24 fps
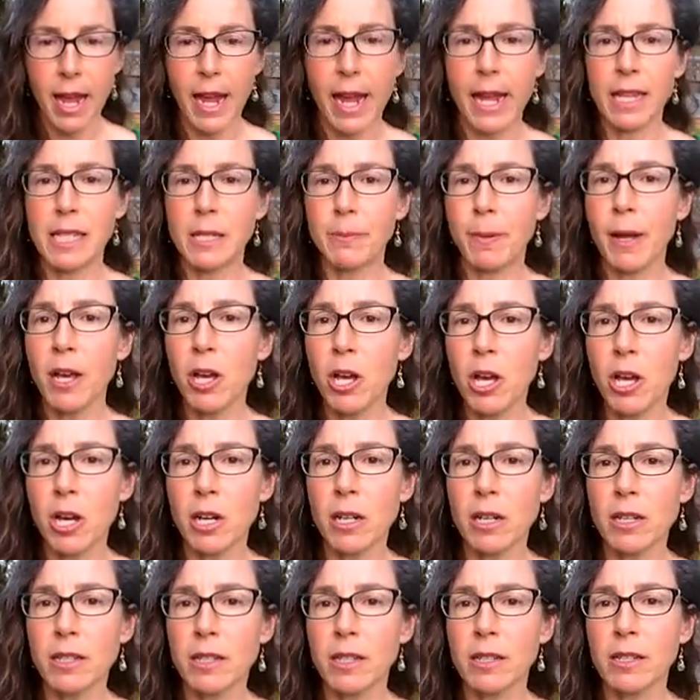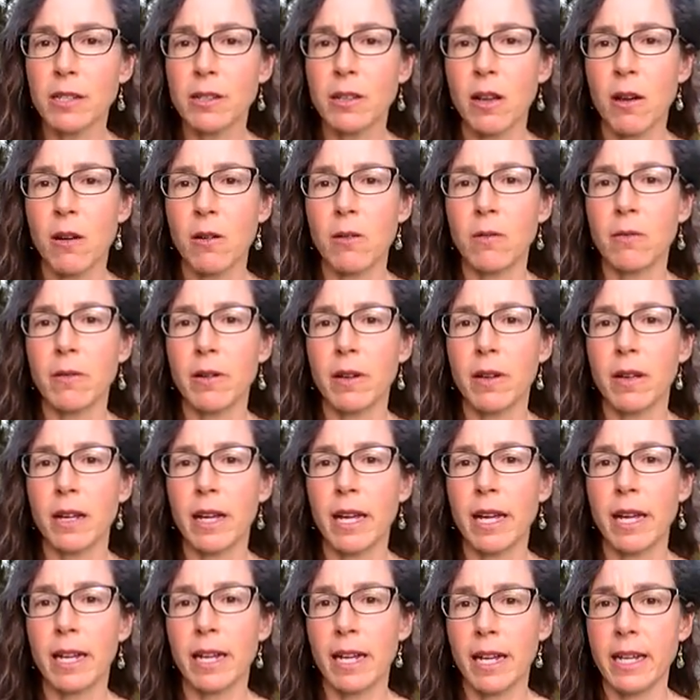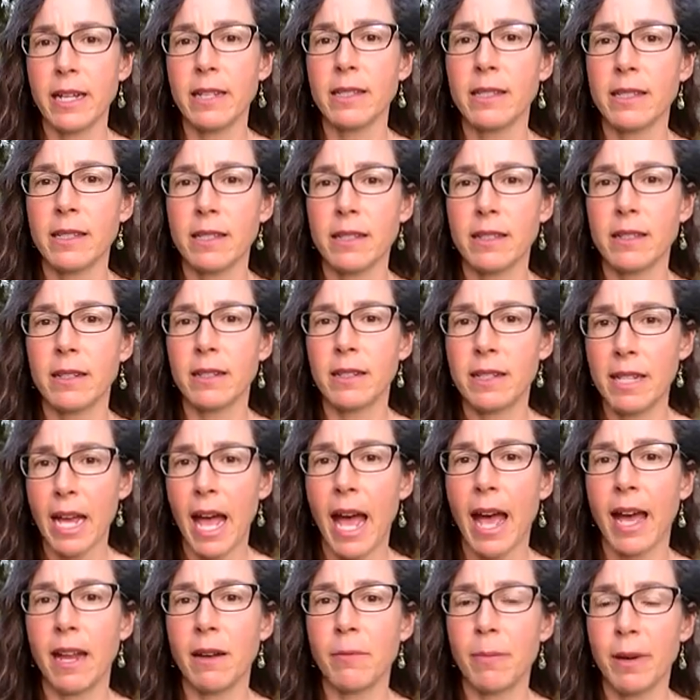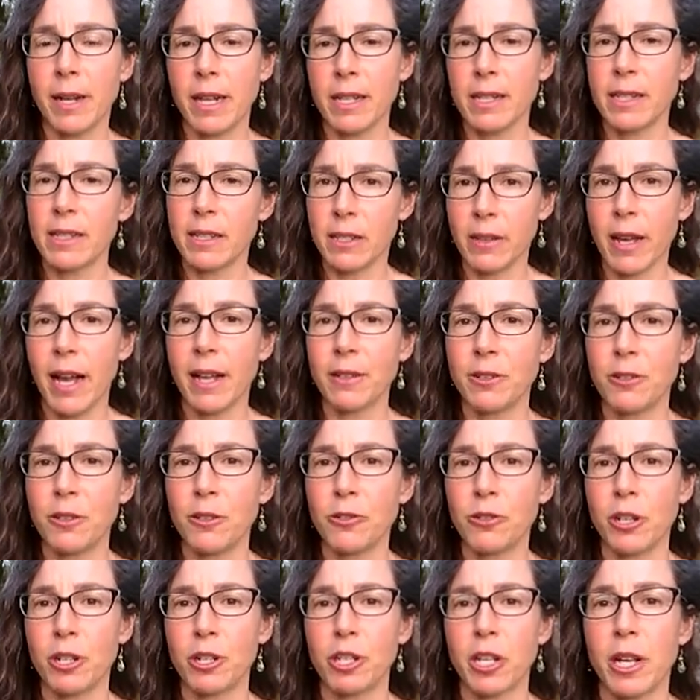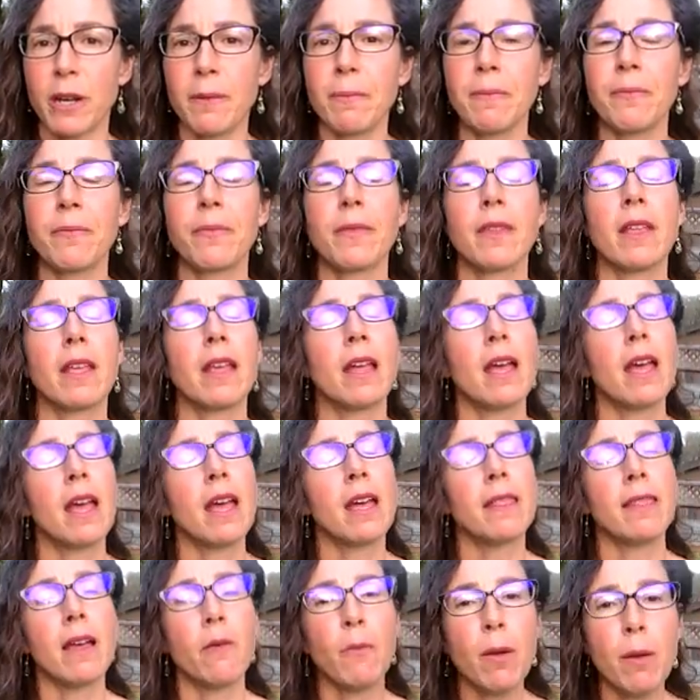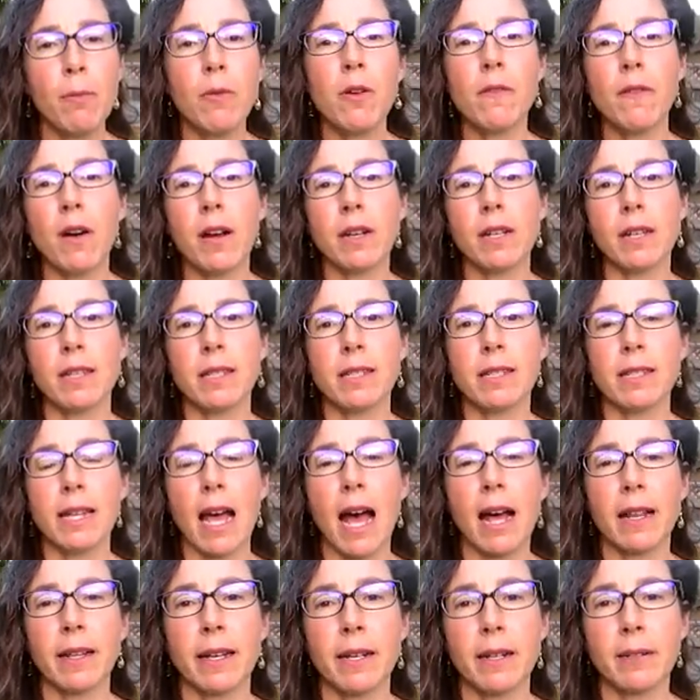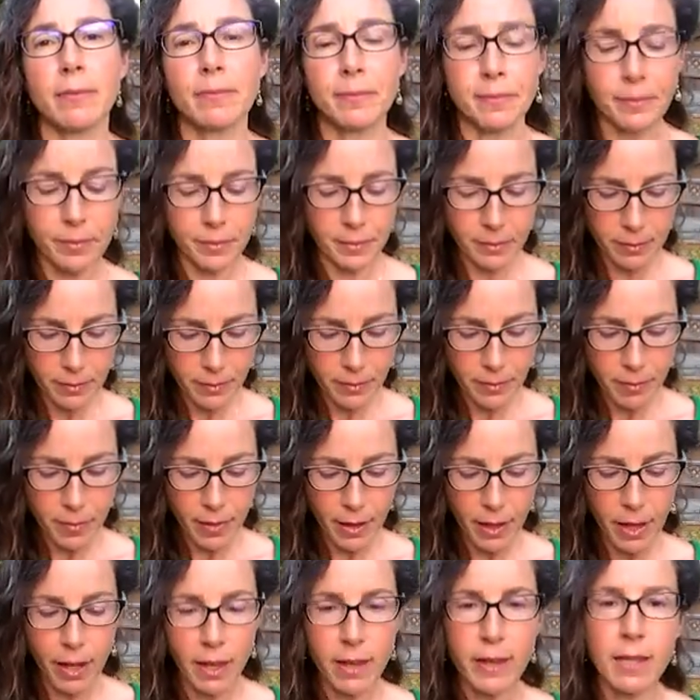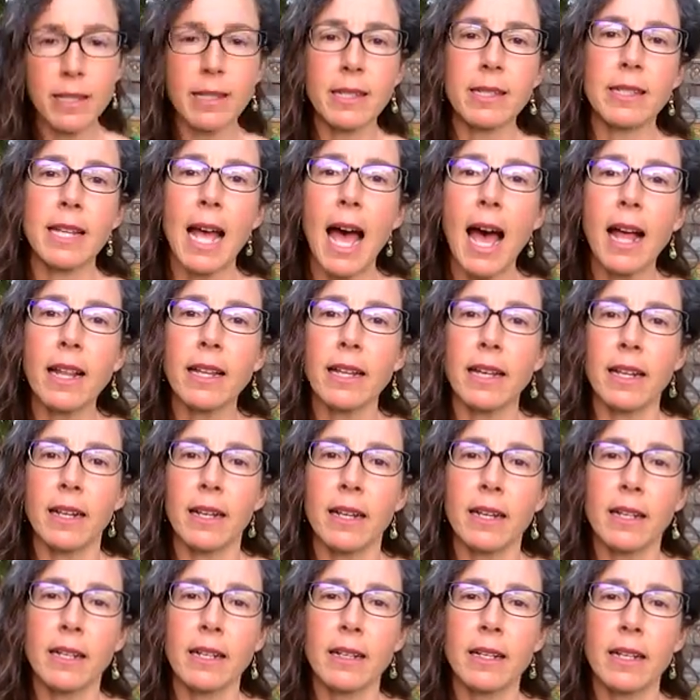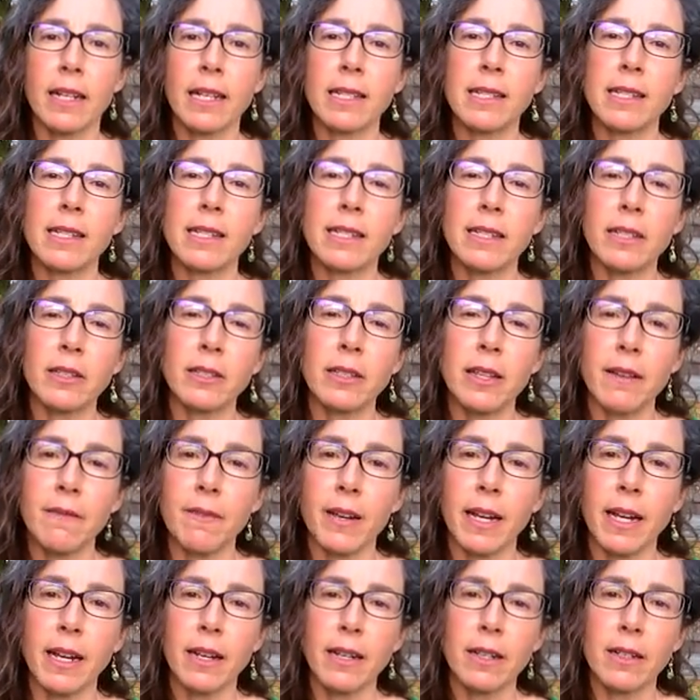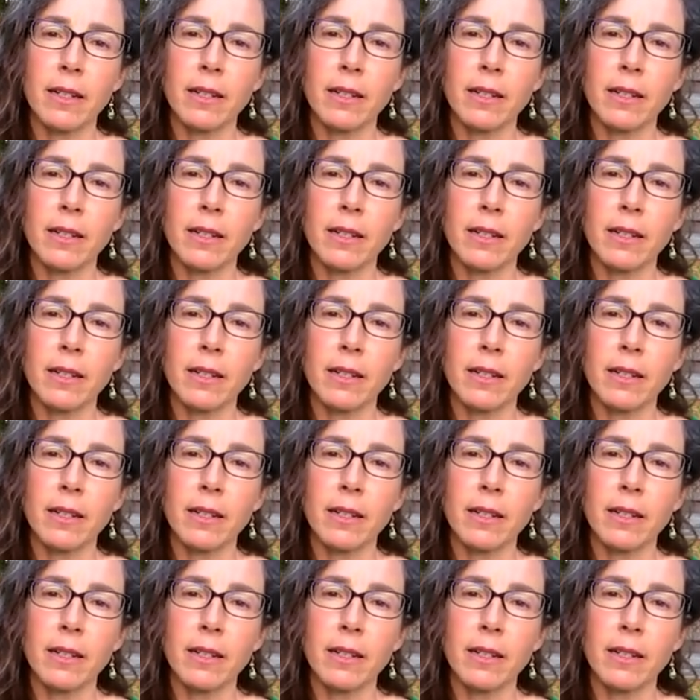It's been cooked, so it is dead, but it still has nutrition. Then we move on to the salad. The salad is still living.